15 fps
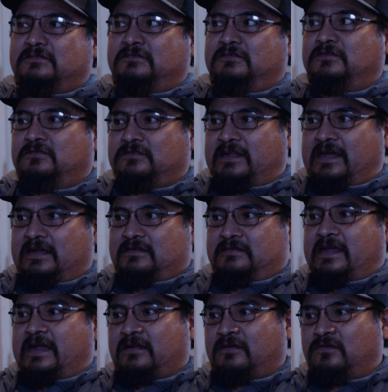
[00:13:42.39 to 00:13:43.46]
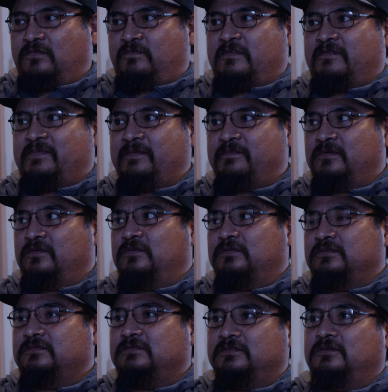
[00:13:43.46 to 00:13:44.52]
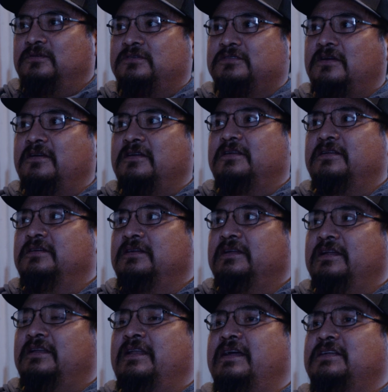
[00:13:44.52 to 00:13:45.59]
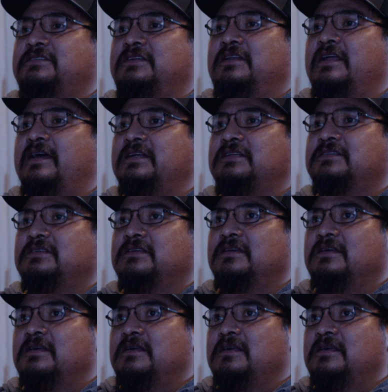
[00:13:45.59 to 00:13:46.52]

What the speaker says: that group of people, started to get less and less.